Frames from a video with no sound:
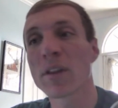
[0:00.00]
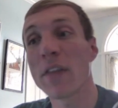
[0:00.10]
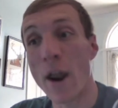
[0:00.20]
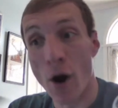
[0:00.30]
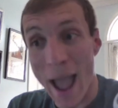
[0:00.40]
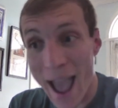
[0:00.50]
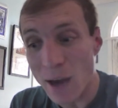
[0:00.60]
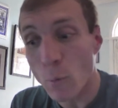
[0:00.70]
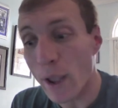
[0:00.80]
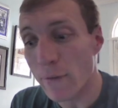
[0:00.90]
They are
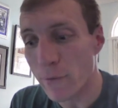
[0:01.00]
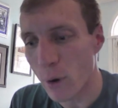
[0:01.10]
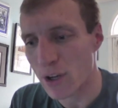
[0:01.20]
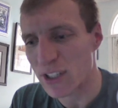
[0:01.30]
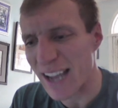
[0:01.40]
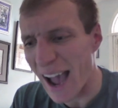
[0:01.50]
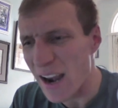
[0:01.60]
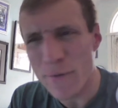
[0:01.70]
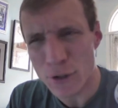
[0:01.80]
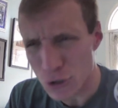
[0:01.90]
at Wake Forest, kind
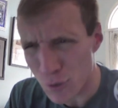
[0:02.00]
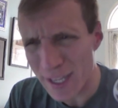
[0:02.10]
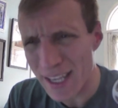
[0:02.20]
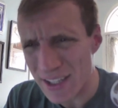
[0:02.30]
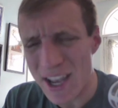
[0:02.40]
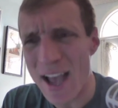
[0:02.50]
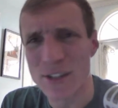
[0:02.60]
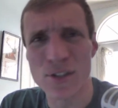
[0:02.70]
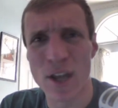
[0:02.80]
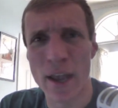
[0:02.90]
of a tricky
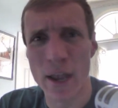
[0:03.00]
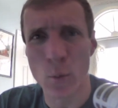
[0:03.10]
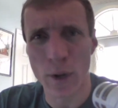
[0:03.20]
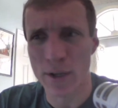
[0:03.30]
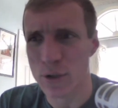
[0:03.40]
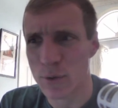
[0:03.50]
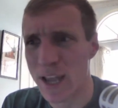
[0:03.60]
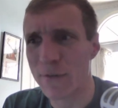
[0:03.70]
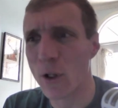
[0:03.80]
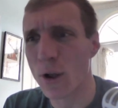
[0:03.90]
test in week two.
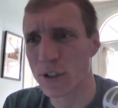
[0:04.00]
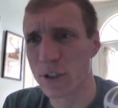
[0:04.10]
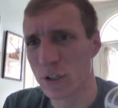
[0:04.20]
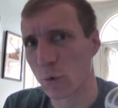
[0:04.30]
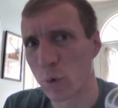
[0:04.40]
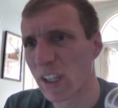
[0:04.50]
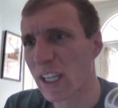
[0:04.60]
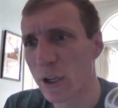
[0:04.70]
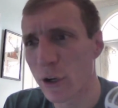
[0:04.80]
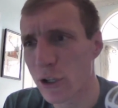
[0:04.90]
Dave Clawson does a really
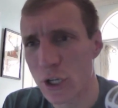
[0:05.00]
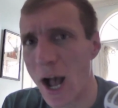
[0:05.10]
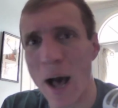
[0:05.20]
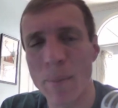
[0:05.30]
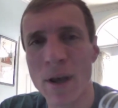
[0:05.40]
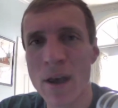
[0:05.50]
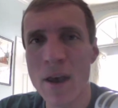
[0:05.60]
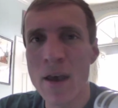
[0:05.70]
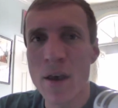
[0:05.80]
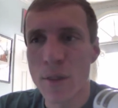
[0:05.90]
good job
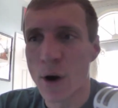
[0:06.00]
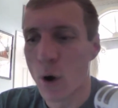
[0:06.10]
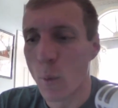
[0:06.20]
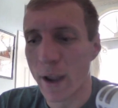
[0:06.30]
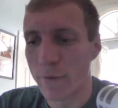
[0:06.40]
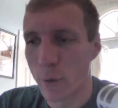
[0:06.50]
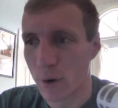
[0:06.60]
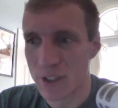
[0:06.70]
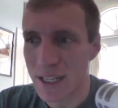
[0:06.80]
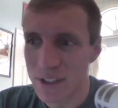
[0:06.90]
there at Wake
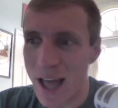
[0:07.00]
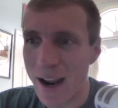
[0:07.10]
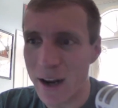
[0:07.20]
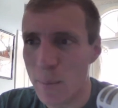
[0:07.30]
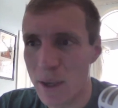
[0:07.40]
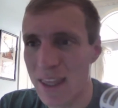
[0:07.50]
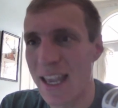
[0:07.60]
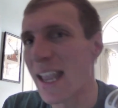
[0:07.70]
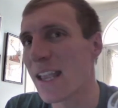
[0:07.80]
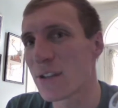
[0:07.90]
Forest. That's not going to be
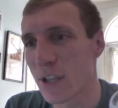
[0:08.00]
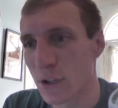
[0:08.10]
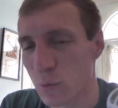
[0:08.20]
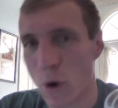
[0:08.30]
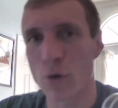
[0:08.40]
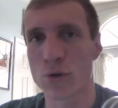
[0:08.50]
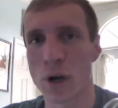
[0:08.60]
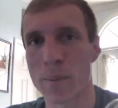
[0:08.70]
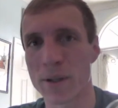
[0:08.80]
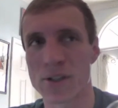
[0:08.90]
the easiest road
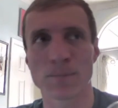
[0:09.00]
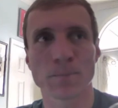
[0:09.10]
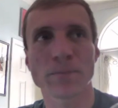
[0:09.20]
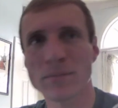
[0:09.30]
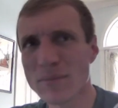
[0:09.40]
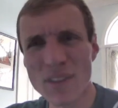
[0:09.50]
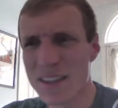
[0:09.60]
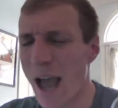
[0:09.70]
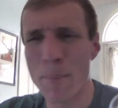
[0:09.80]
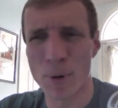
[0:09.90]
trip. It's
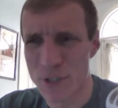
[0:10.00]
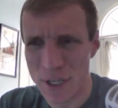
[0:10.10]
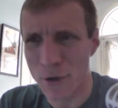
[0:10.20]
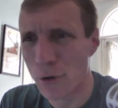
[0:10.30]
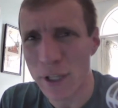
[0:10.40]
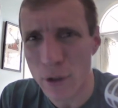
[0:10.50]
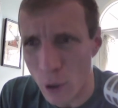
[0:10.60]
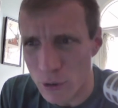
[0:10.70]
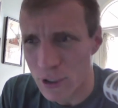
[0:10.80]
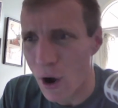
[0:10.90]
not particularly
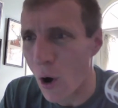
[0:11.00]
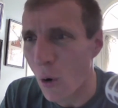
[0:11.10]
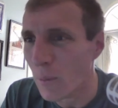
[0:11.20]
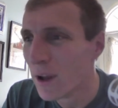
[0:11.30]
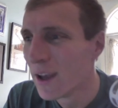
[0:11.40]
close to home.